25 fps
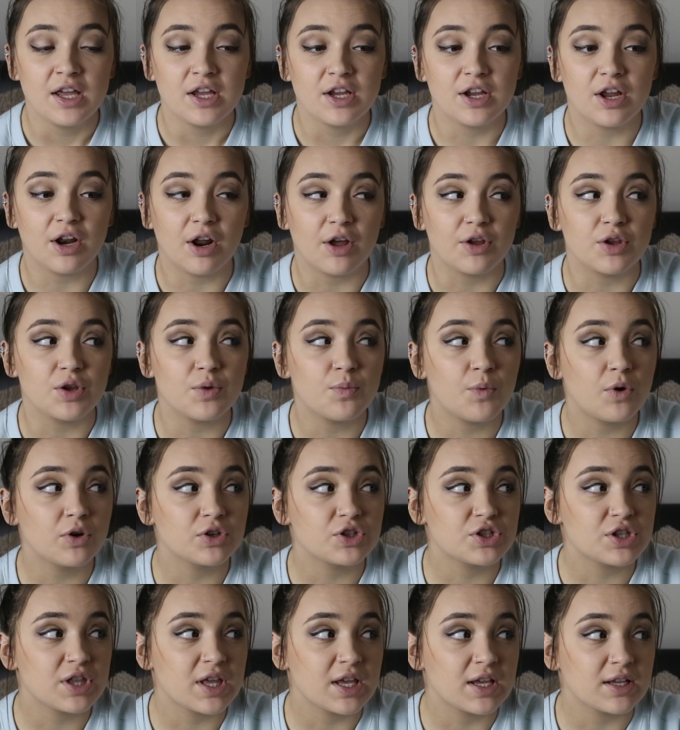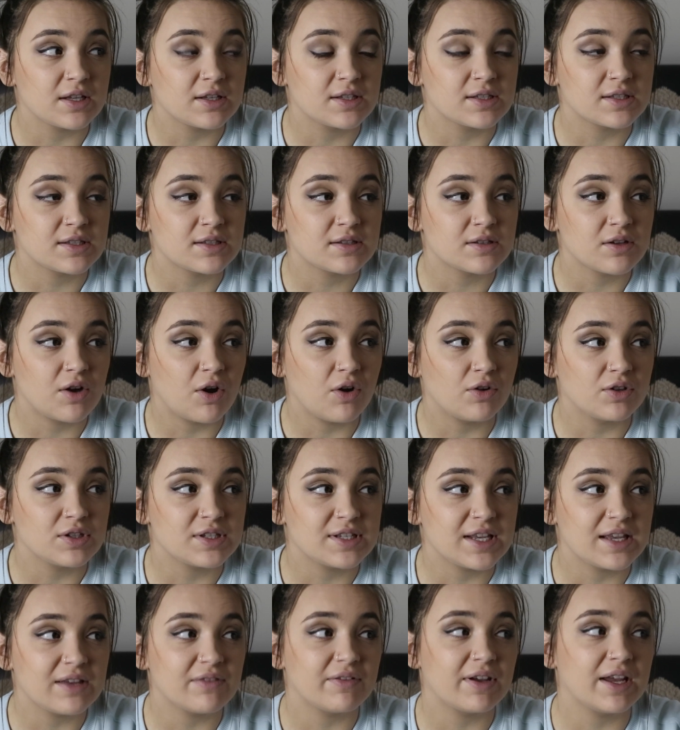you know, you watch things on
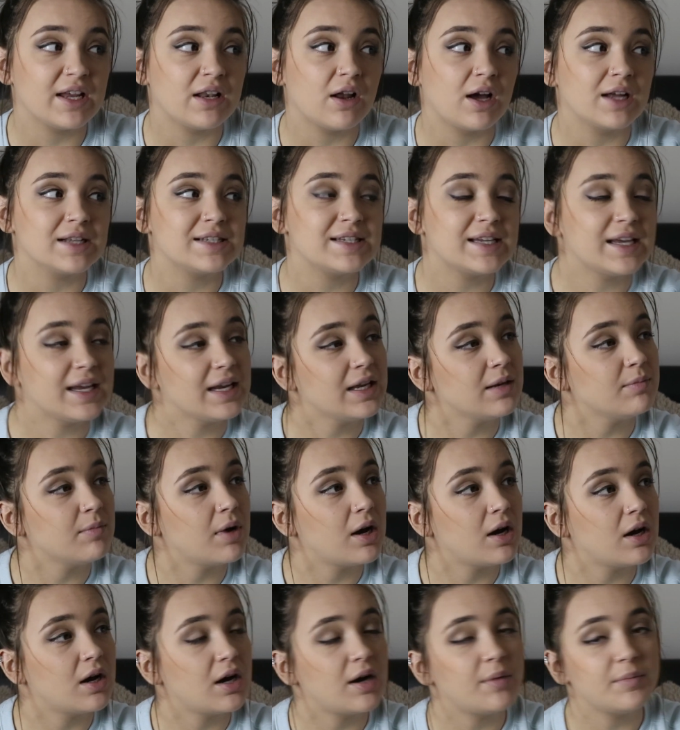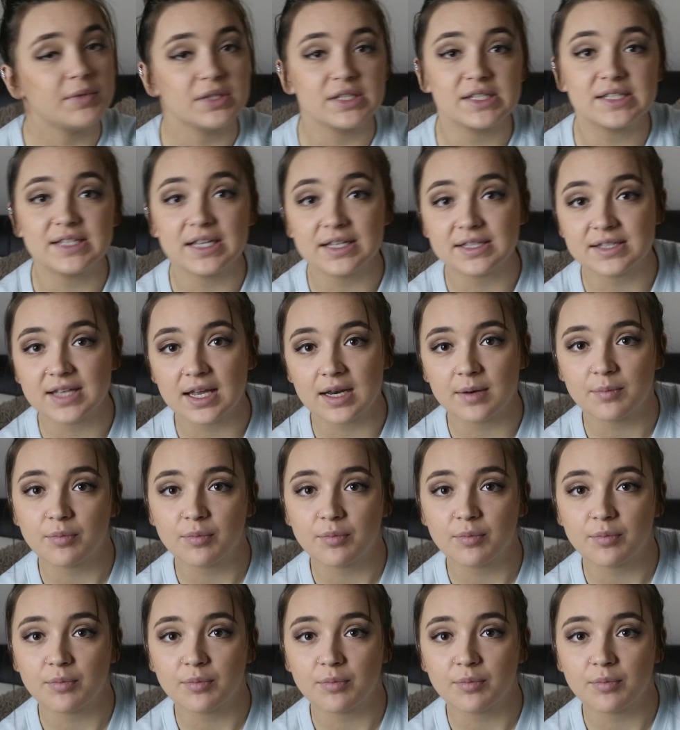TV like Teen Mum and 16